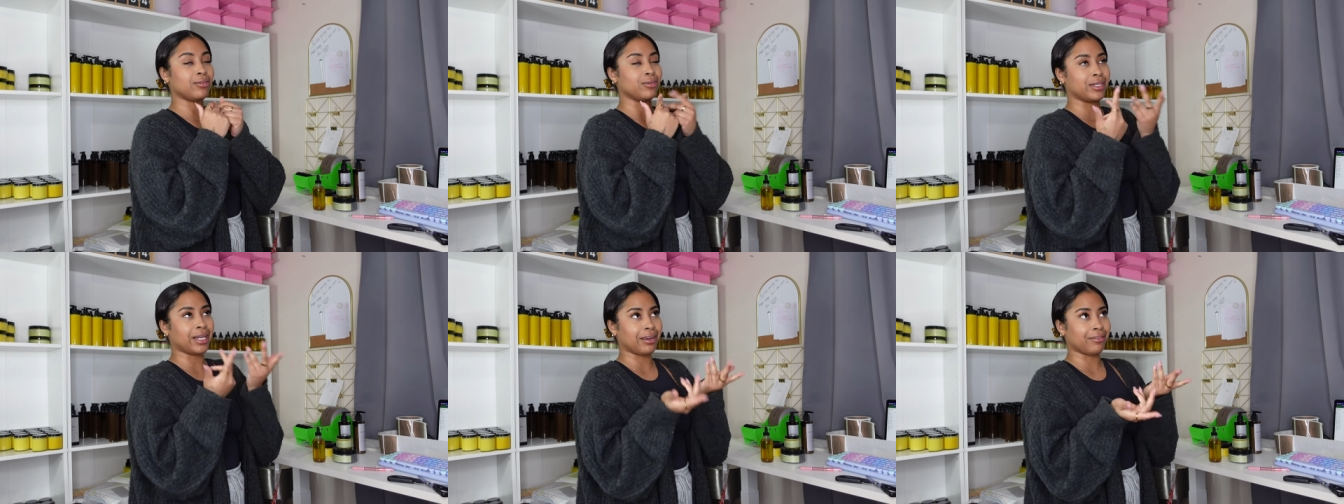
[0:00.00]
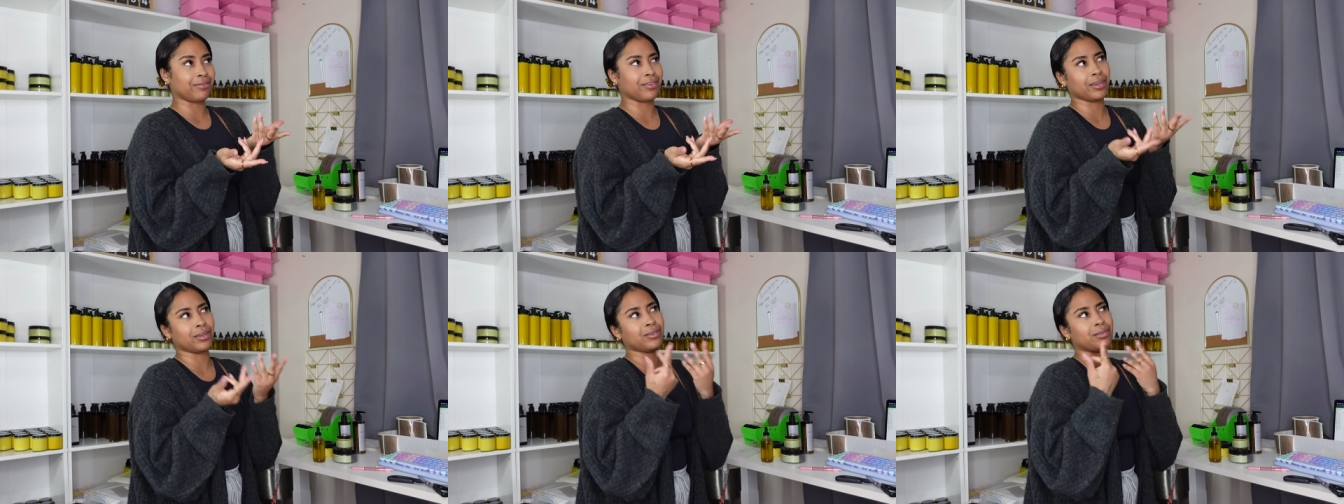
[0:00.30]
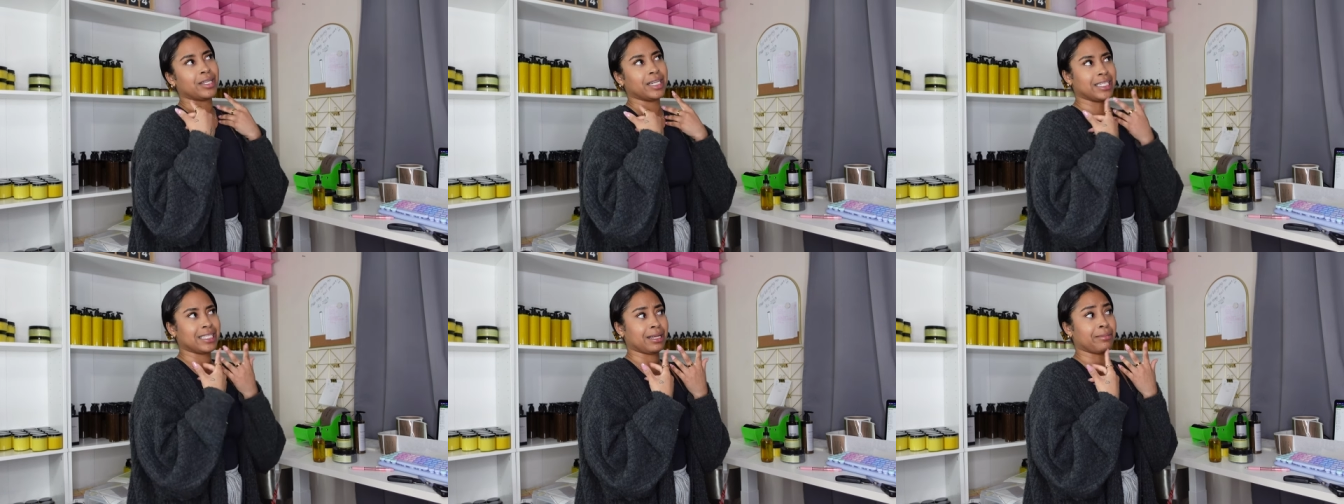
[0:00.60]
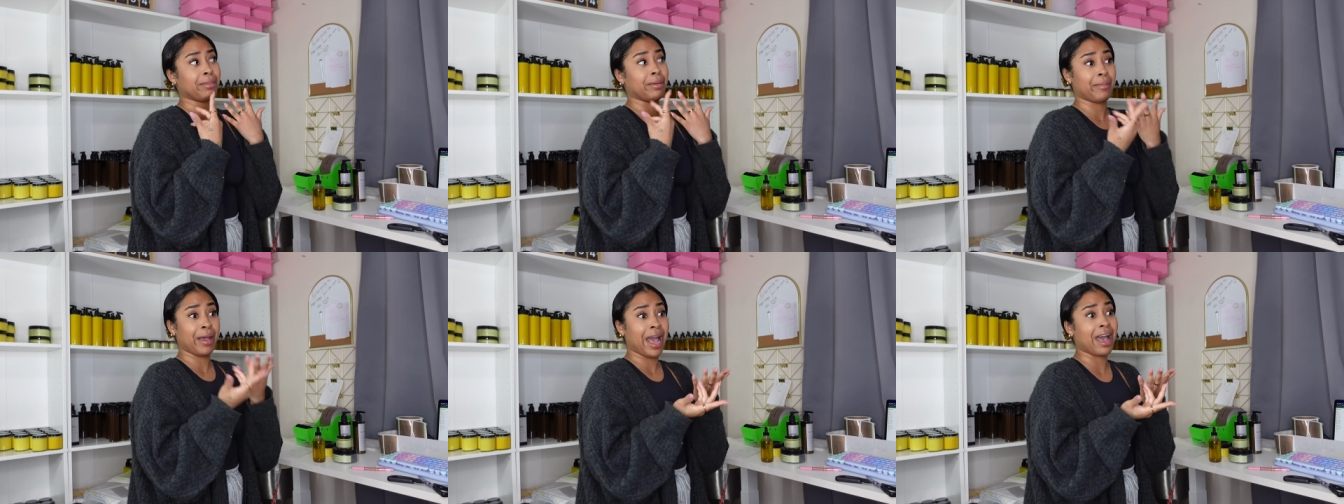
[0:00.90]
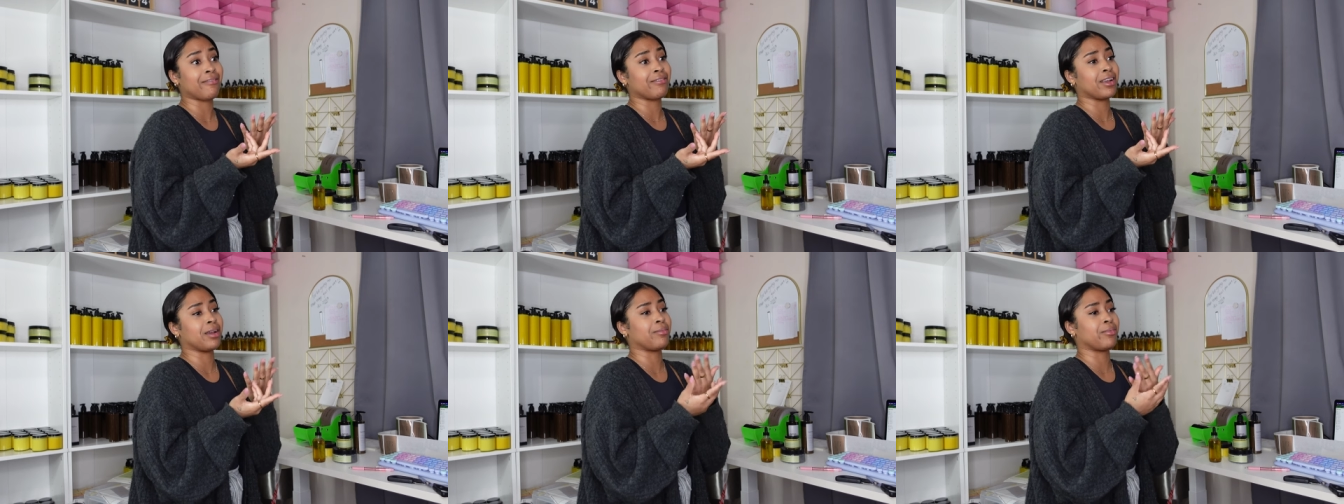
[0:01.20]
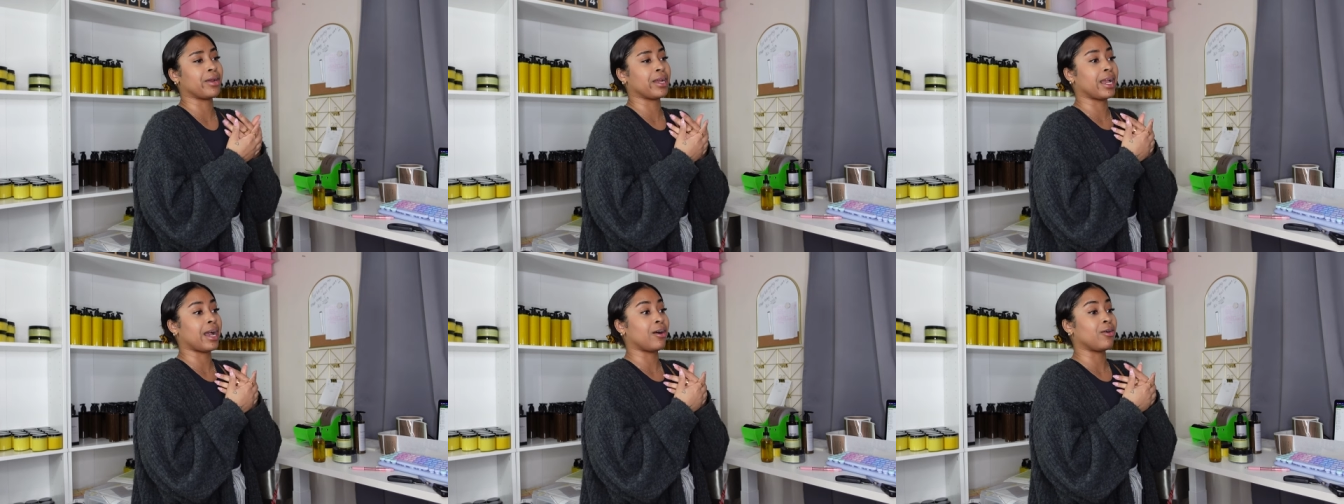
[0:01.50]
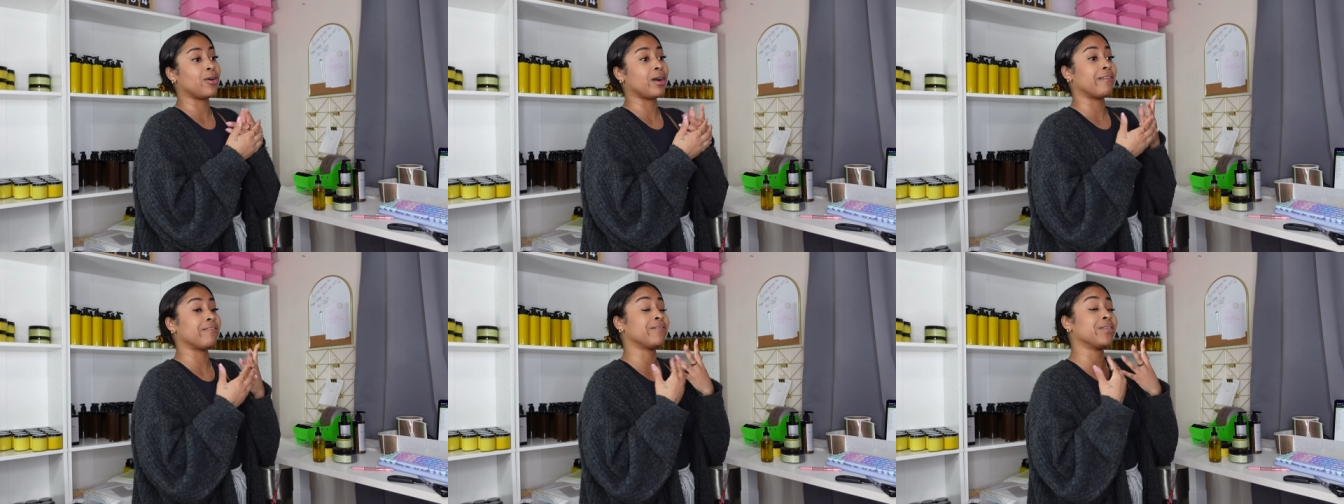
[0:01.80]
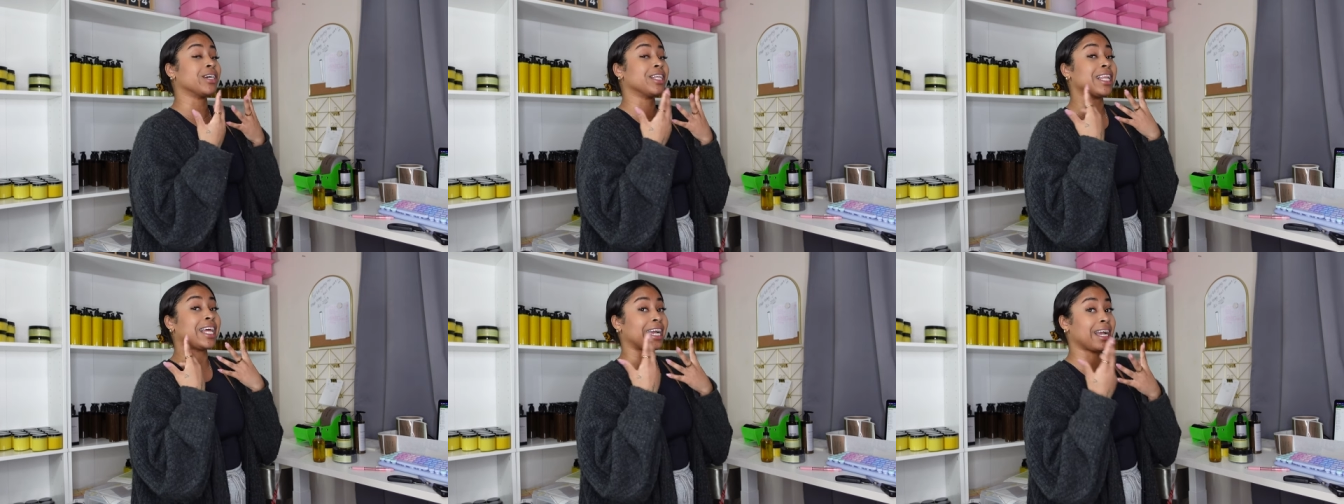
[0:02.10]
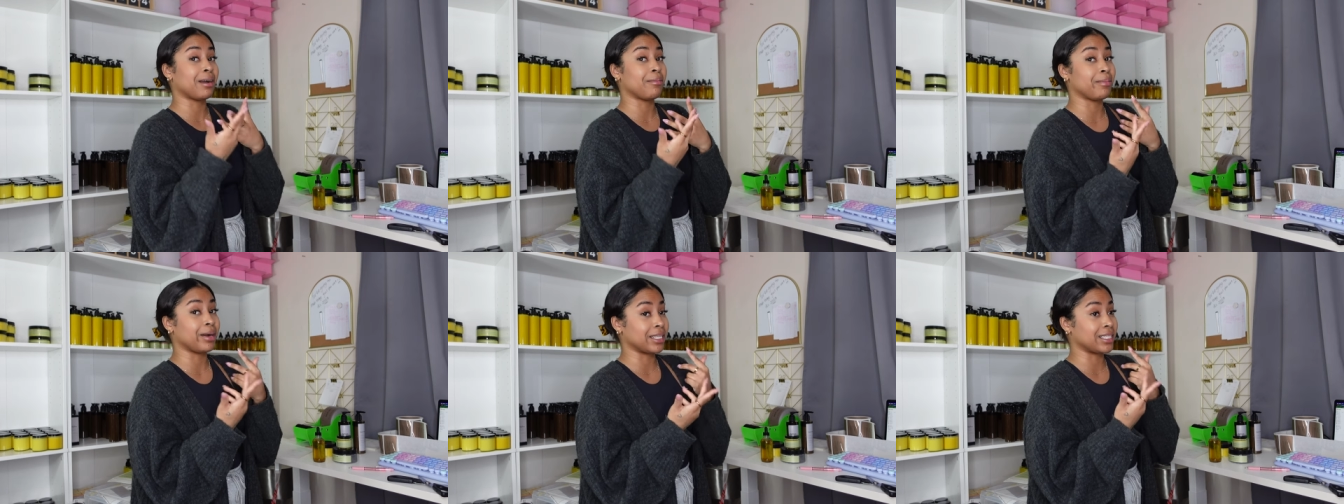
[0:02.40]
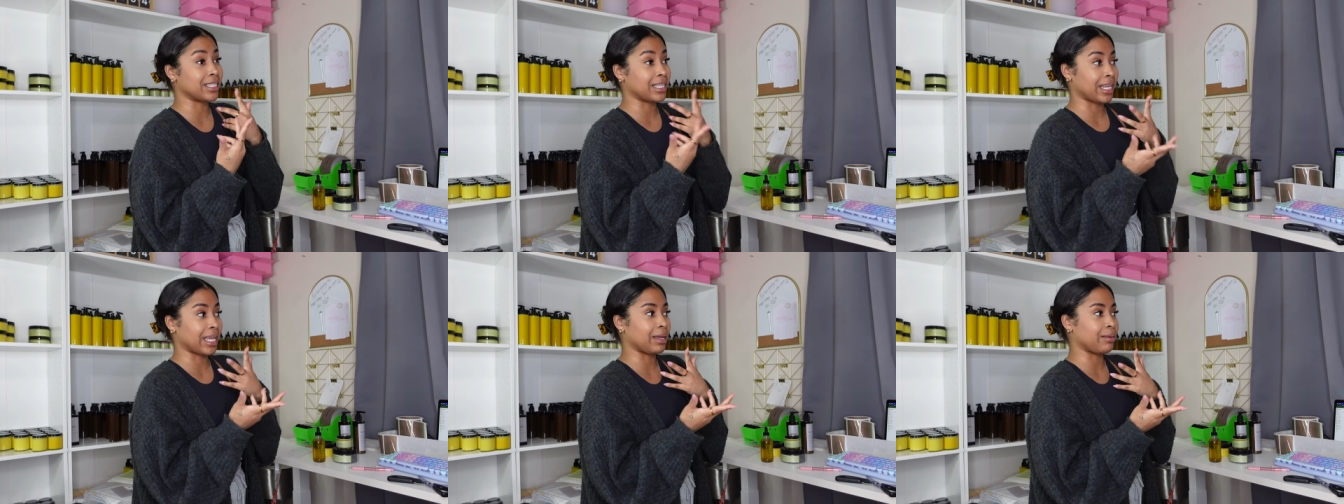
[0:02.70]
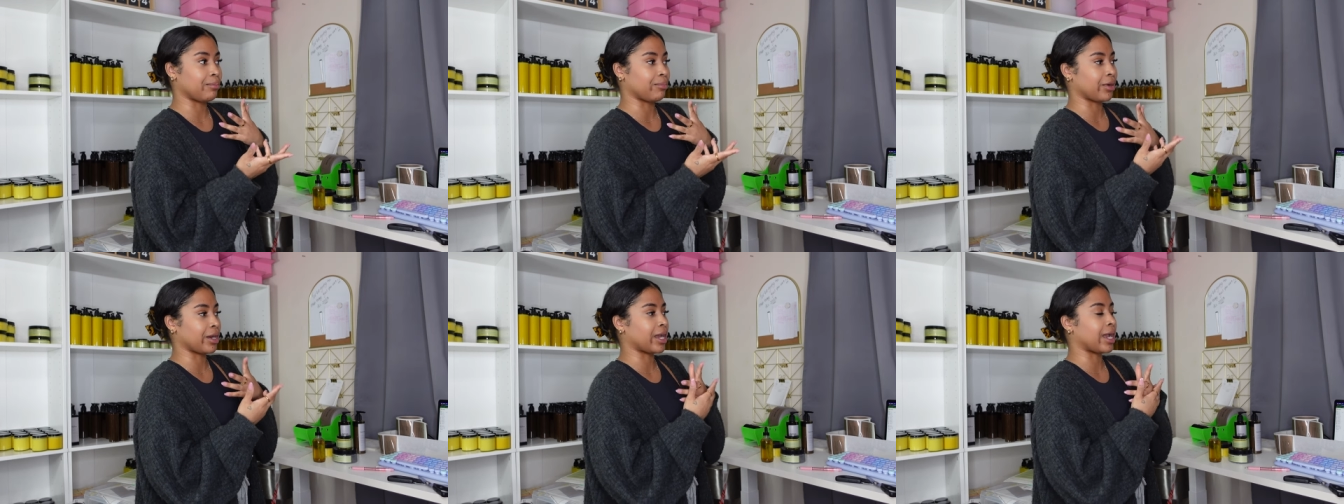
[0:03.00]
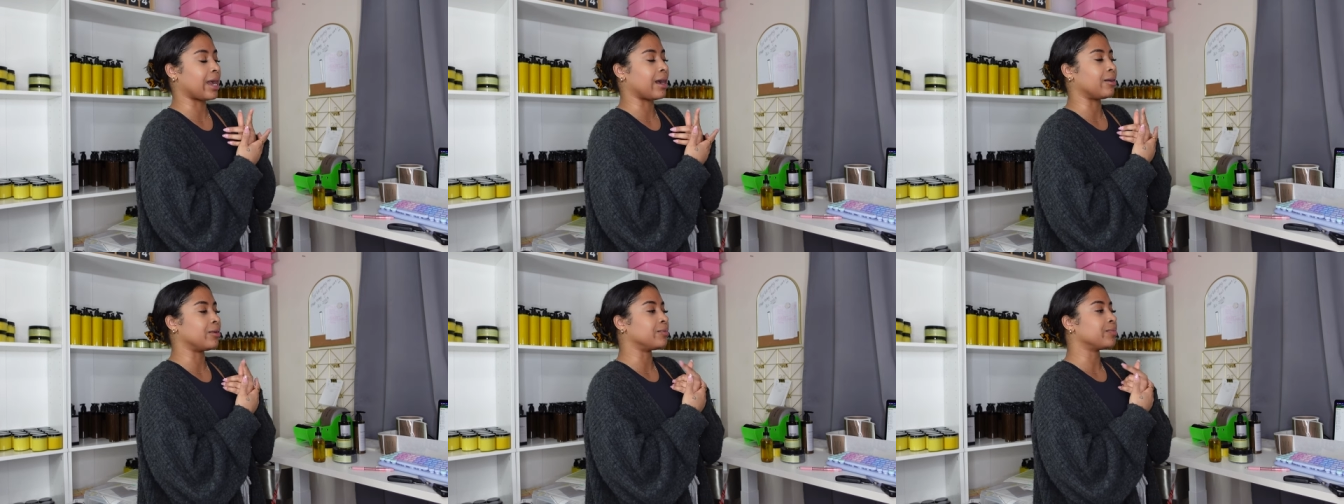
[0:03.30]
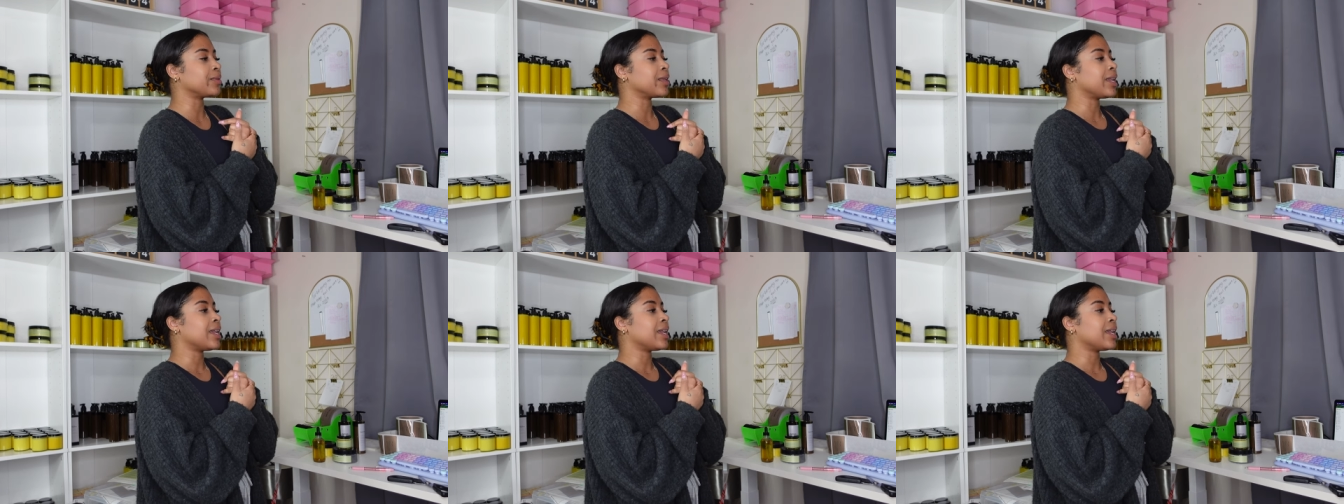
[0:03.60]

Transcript: well, not feel, anytime I'm having a breakout or I feel like I'm about to like break out,